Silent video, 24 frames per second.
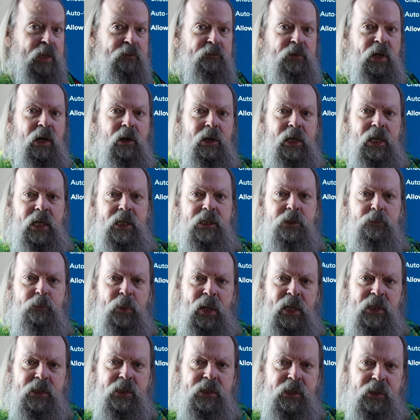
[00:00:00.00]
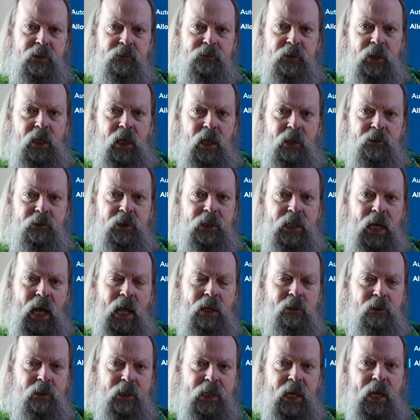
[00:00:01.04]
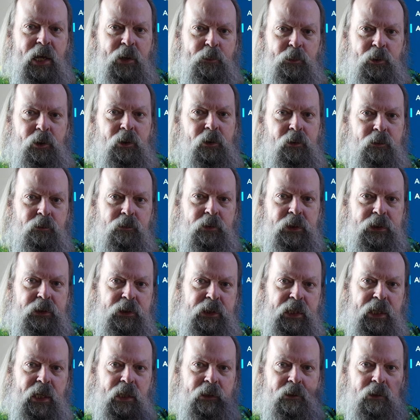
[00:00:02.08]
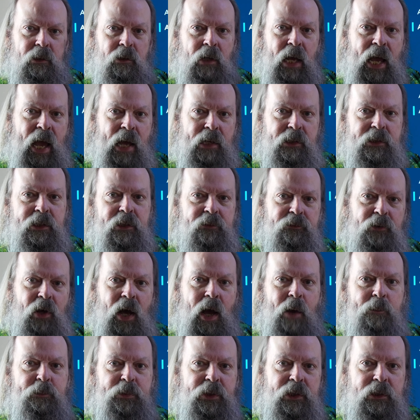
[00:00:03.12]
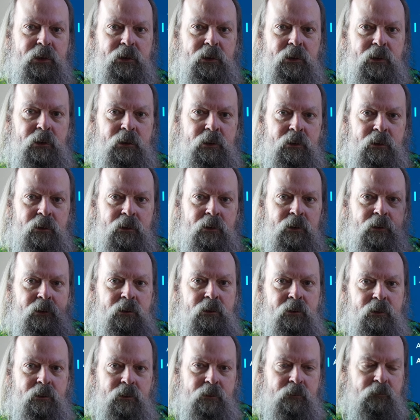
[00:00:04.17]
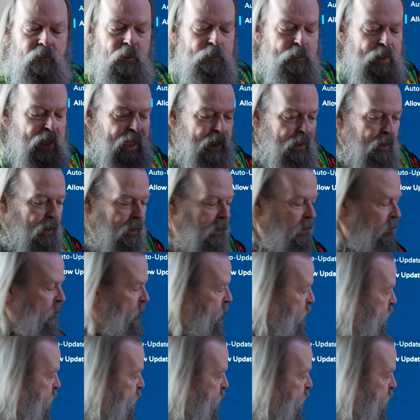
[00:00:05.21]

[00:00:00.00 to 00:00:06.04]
very expensive, the $100 cable with the active optical repeater.